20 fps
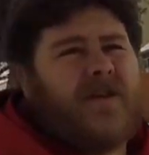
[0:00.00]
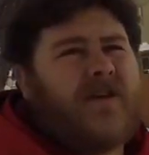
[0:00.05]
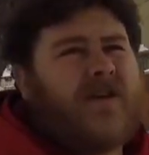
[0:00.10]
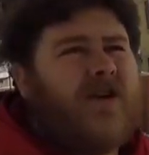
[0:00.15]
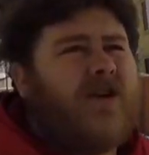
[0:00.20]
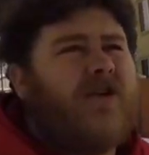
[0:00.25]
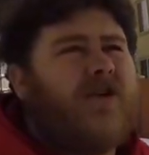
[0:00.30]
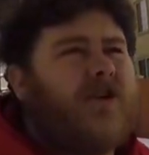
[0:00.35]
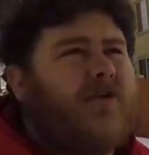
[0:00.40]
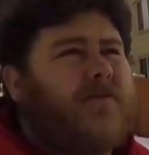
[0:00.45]

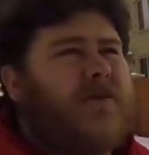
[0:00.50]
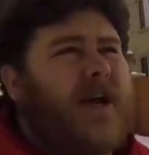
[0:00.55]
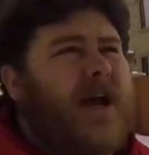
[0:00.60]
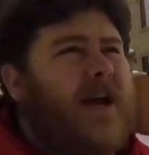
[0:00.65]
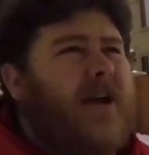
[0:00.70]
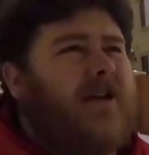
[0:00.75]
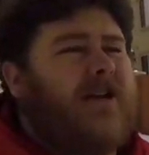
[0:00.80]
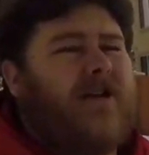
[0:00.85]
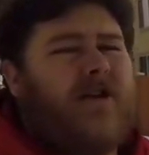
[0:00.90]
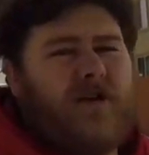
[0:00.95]
YouTube
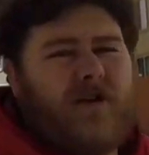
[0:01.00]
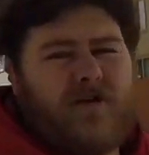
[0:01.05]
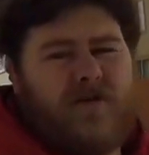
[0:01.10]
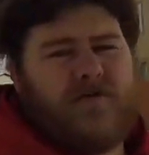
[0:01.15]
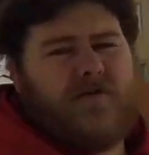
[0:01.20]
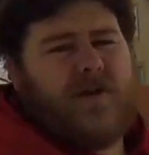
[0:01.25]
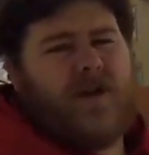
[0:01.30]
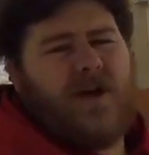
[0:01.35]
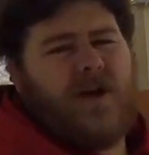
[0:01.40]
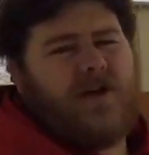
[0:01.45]
channel, you'll
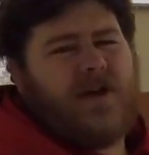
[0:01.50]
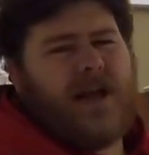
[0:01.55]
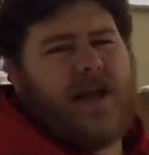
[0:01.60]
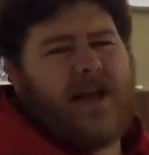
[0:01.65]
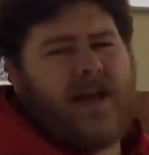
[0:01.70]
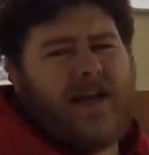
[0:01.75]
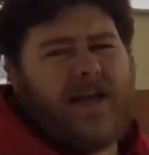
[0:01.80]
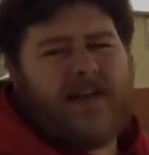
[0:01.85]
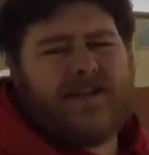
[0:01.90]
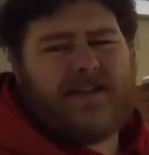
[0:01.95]
know
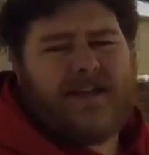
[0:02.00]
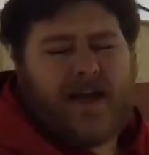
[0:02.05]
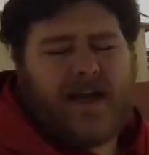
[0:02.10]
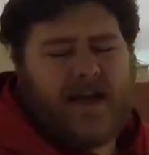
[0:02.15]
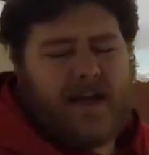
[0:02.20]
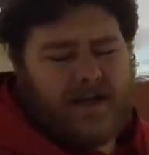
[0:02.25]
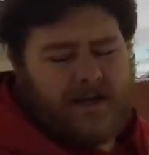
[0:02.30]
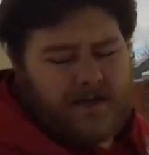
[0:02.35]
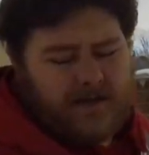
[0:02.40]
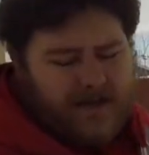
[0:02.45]
that he
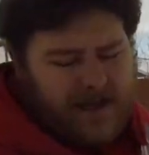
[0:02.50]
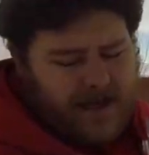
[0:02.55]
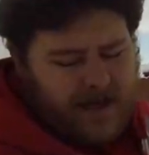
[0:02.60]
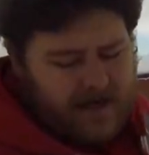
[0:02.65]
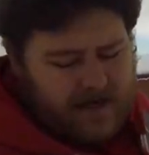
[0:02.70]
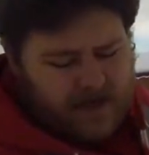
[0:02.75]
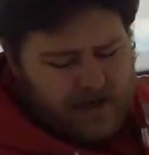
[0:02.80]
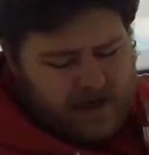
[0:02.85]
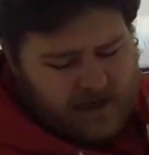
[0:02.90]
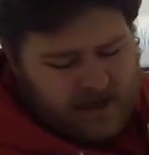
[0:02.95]
says
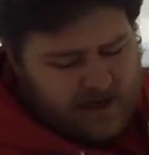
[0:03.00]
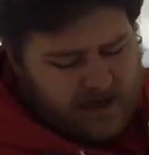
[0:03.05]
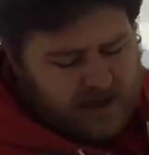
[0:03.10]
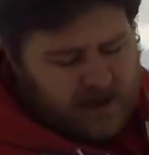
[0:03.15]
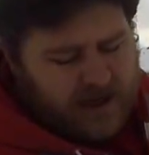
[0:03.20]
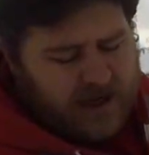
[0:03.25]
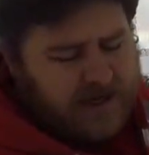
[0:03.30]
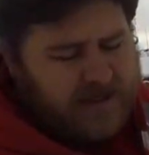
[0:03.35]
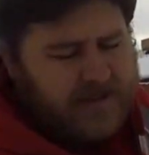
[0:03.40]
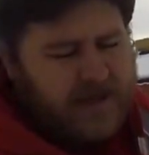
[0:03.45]
that
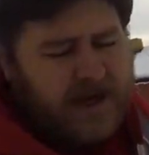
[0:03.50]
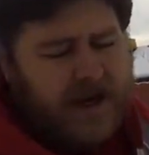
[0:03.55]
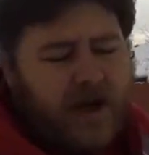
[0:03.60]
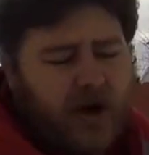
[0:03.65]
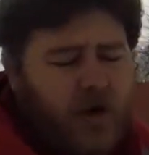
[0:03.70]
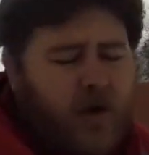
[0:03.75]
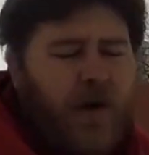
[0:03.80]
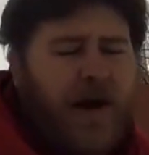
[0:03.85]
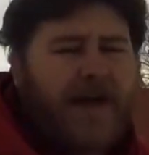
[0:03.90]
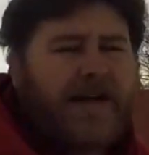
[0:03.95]
he's on a
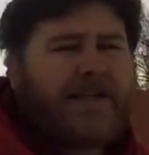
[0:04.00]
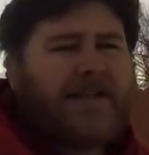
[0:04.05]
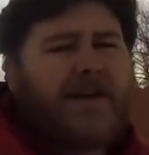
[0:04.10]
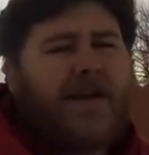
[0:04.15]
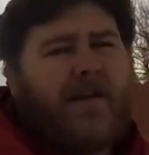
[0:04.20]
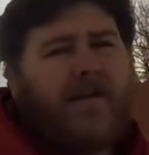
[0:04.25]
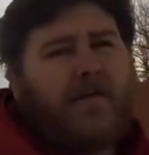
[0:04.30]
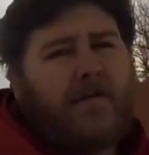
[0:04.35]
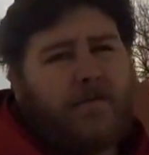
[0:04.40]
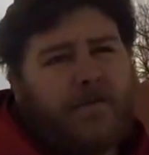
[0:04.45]
quest
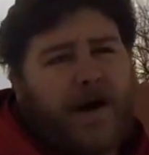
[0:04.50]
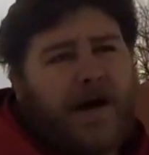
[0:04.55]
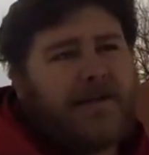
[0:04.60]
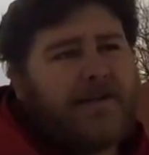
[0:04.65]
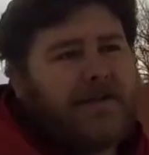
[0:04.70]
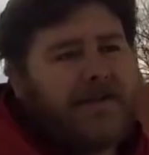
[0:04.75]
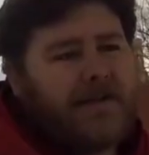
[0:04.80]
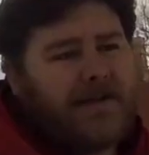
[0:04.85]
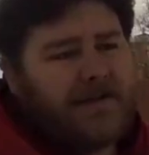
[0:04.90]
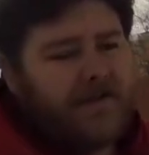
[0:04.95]
for
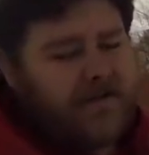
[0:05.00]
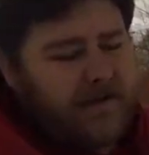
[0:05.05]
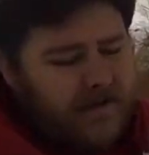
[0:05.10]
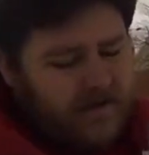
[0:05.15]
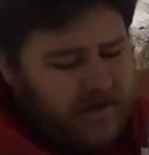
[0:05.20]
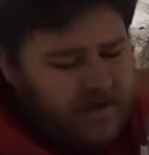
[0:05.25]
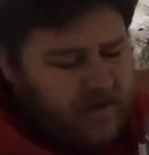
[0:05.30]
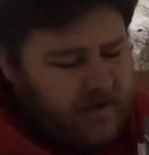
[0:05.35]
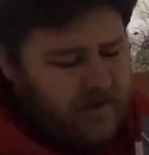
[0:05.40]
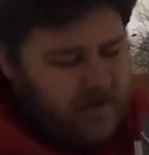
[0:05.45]
positivity.